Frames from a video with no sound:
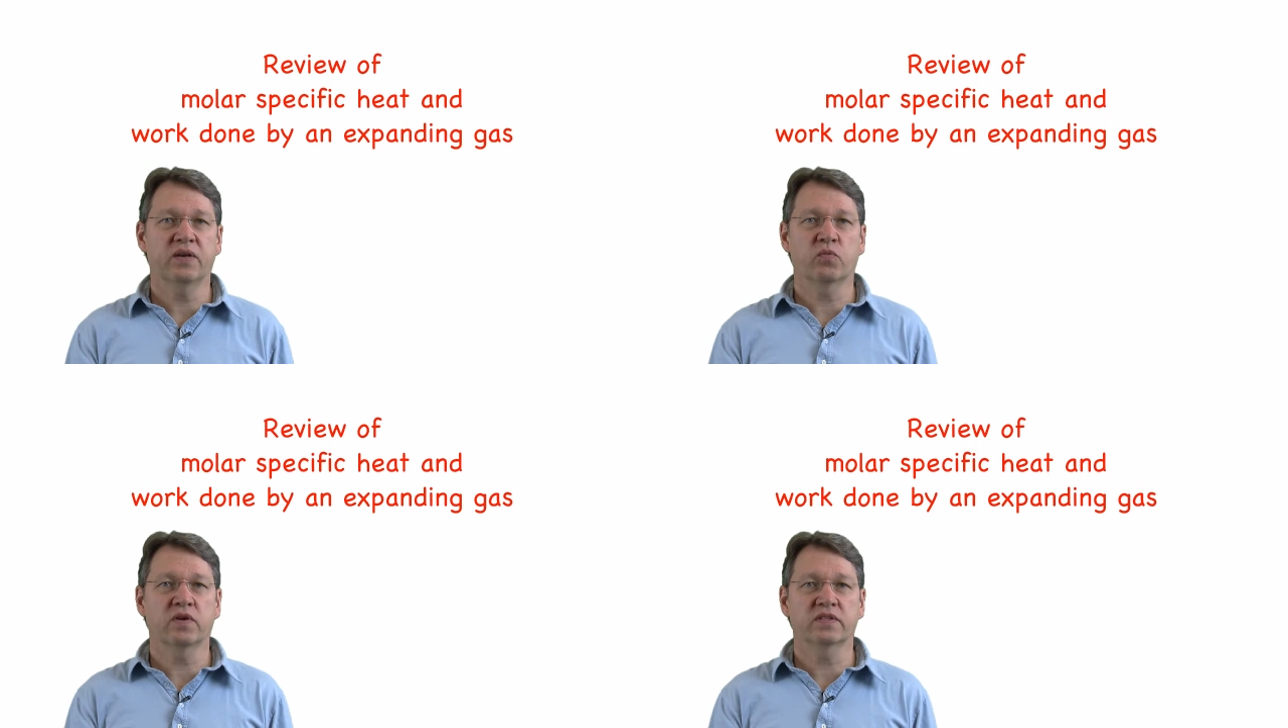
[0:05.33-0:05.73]

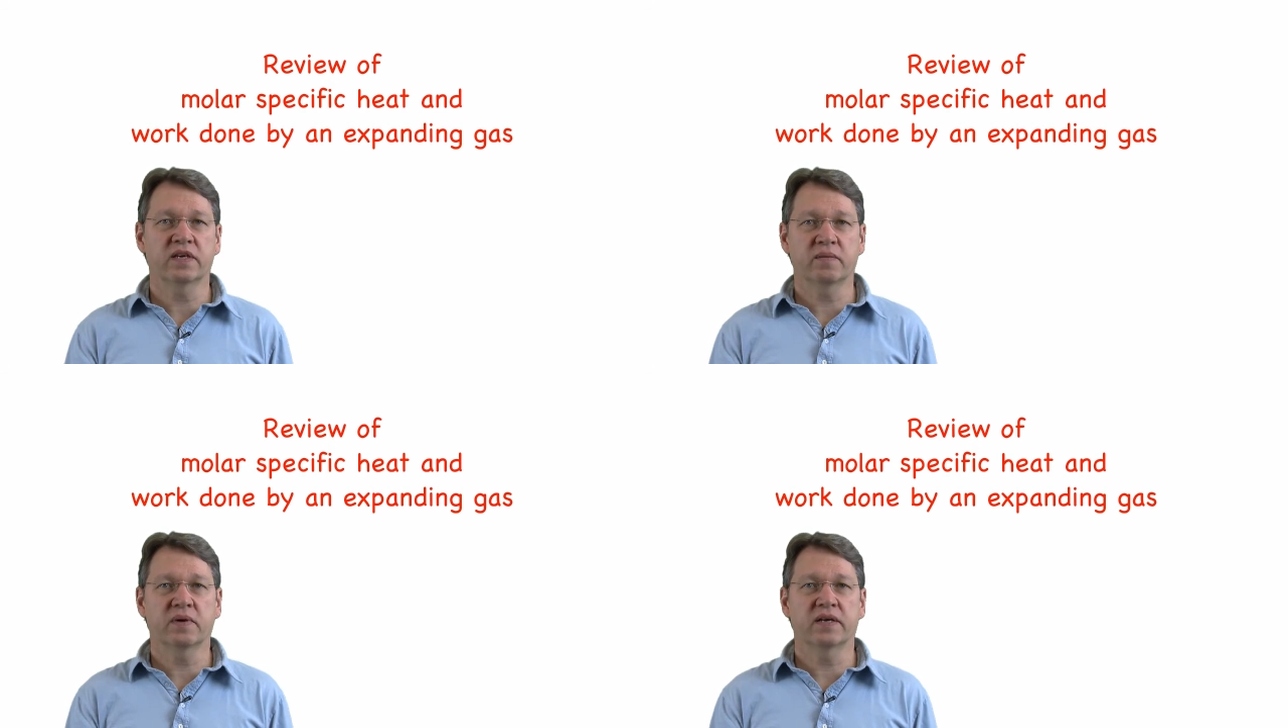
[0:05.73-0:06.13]
and work
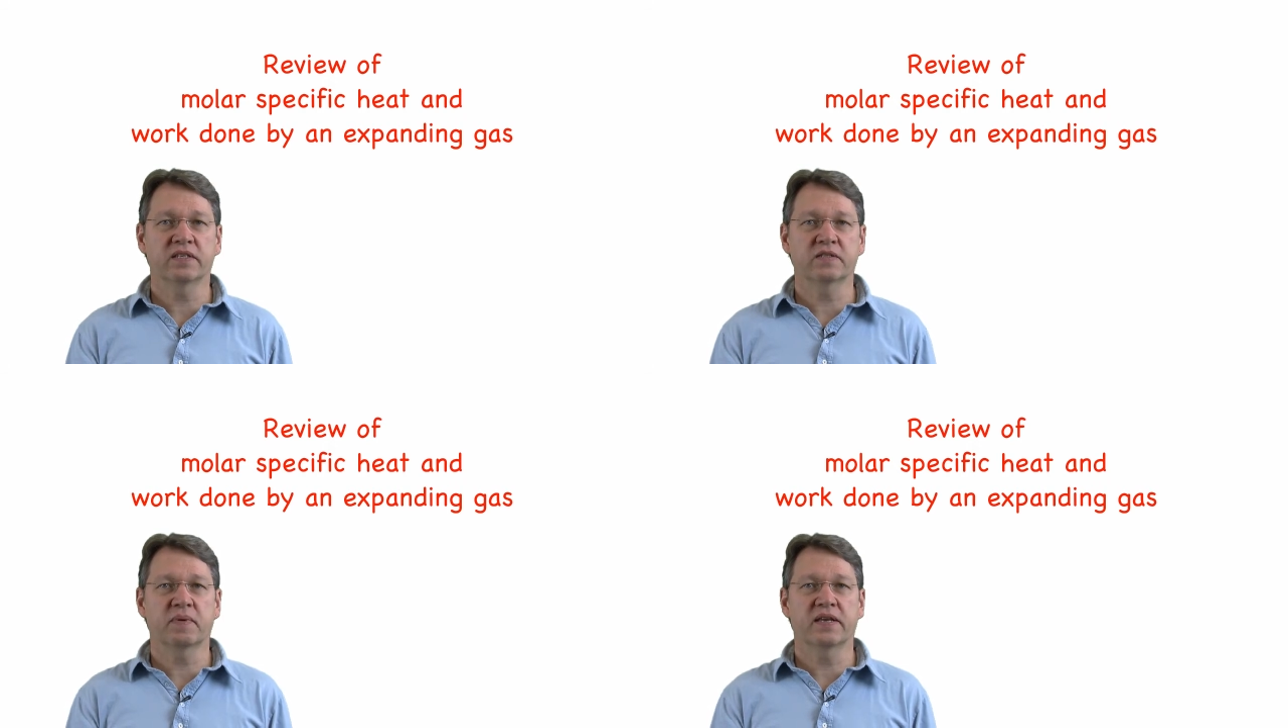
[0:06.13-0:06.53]
done by an
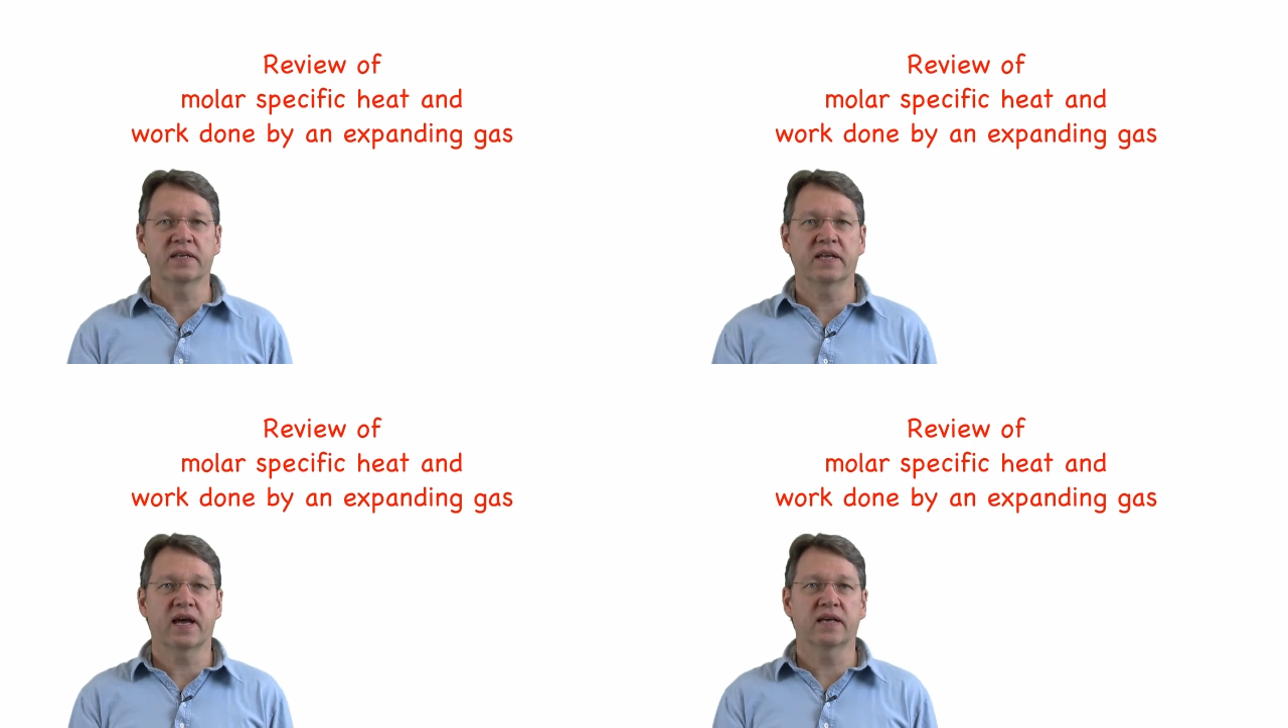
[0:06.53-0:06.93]

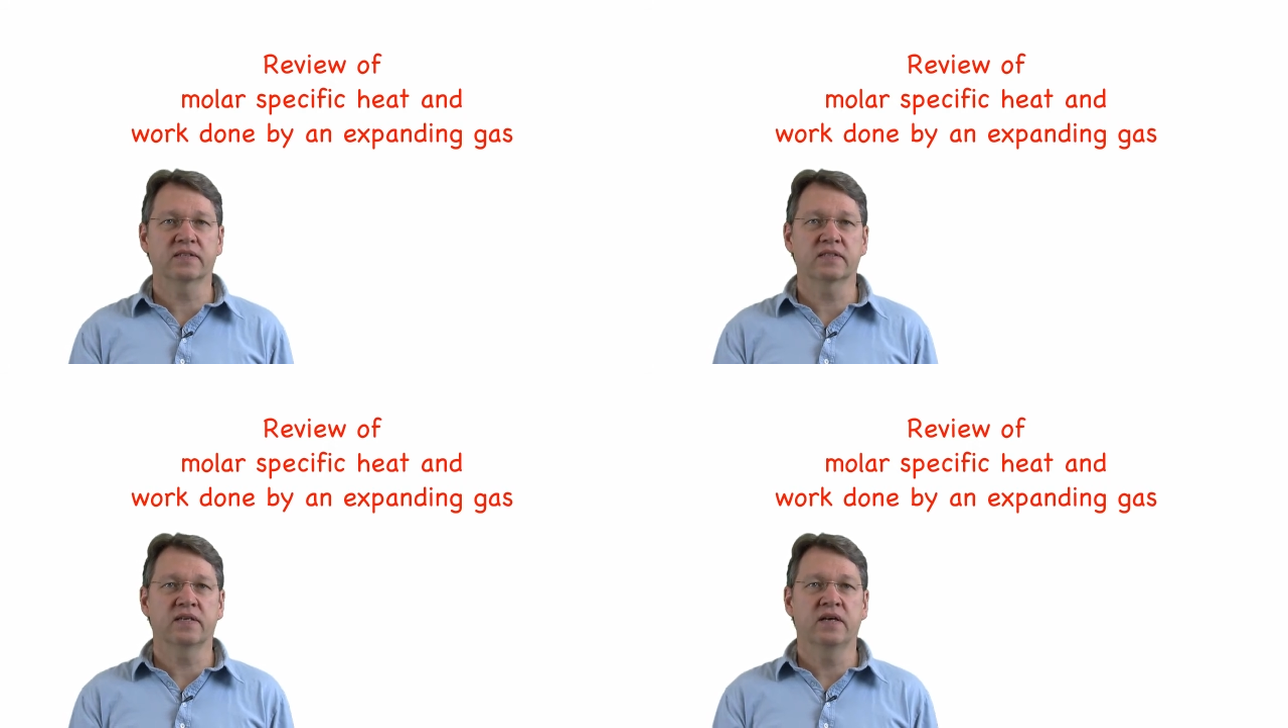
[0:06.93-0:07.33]
expanding gas.